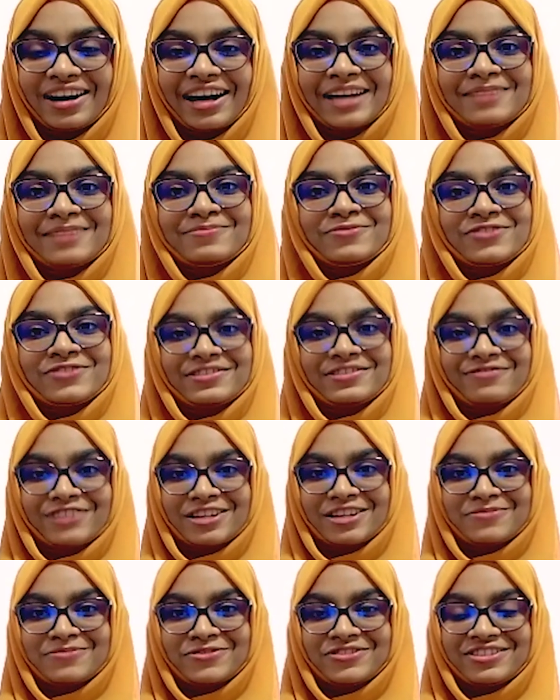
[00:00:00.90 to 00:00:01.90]
I am Munsifa
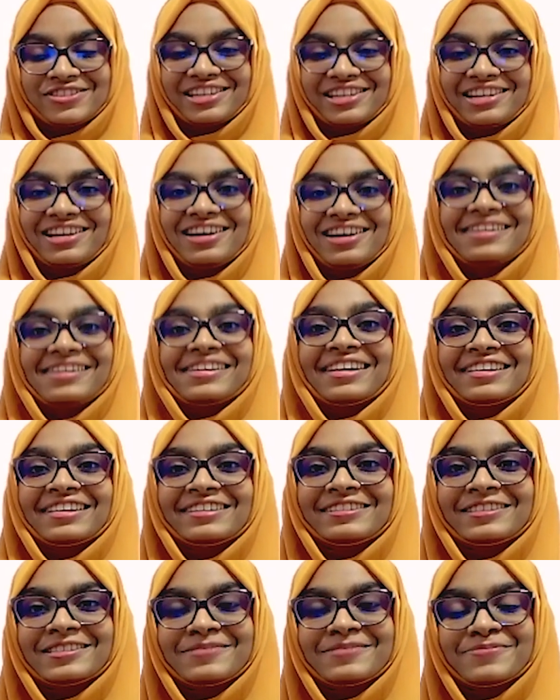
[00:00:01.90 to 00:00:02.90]
Munzir,
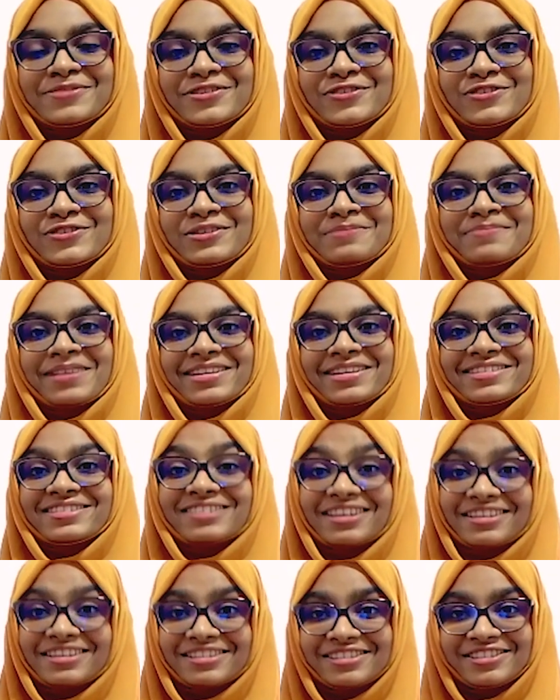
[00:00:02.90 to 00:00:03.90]
currently pursuing my
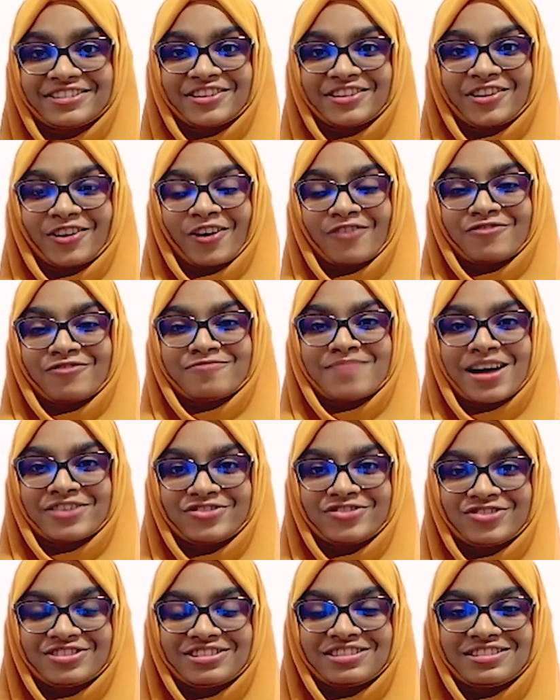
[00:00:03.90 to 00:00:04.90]
second year of
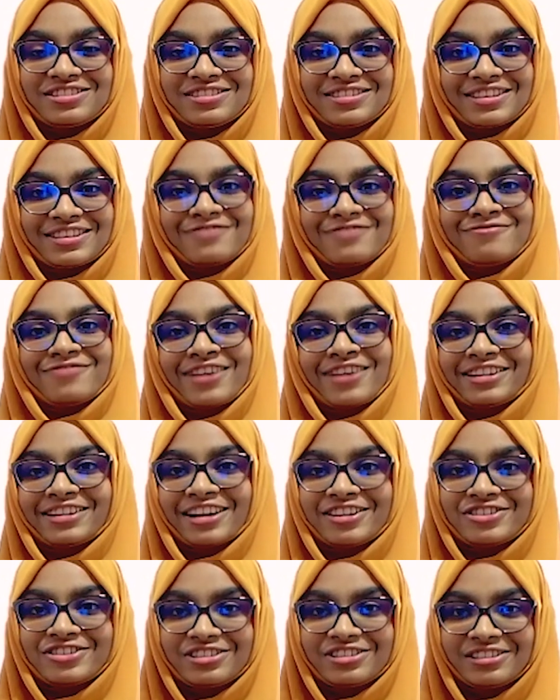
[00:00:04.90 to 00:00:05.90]
Bachelor's in
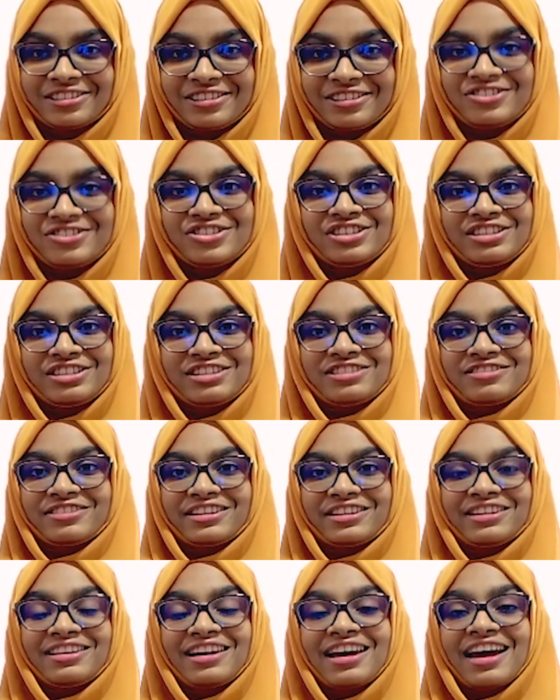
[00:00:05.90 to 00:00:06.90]
Financial
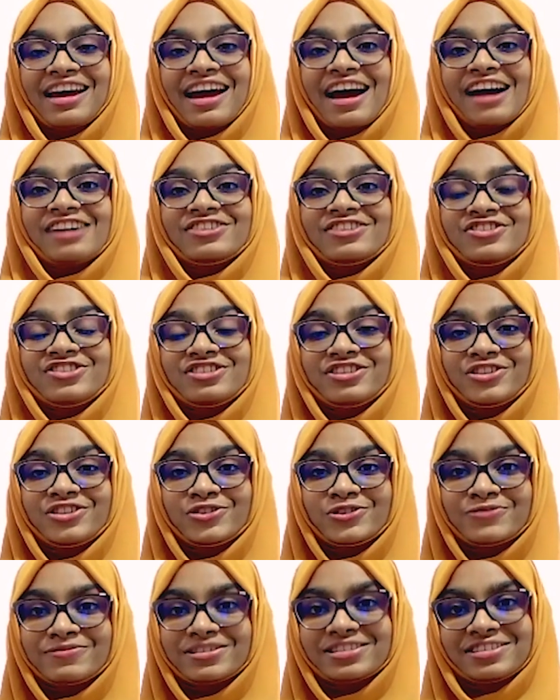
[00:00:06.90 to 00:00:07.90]
Engineering at
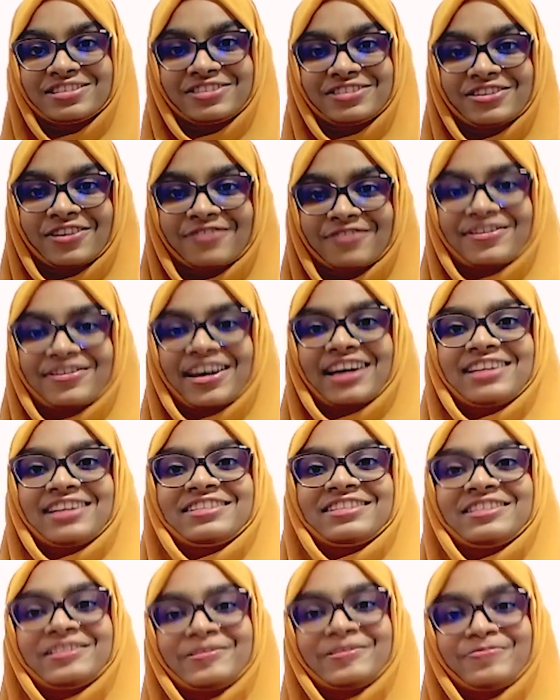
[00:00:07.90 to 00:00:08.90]
University of
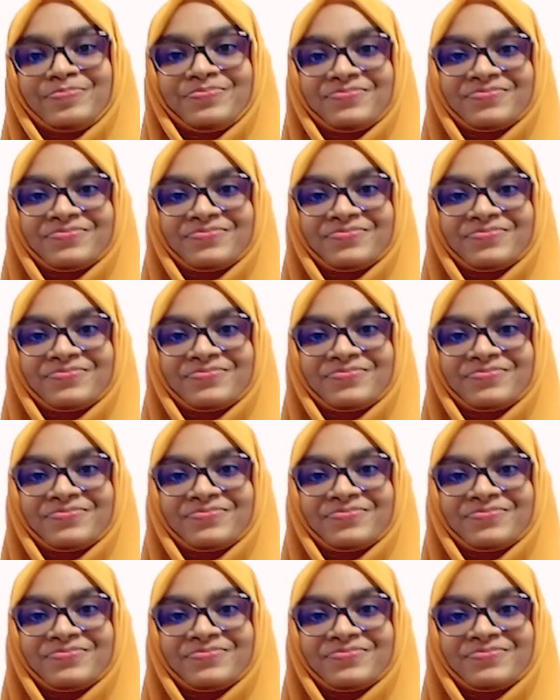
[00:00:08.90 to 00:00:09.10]
Kalyan.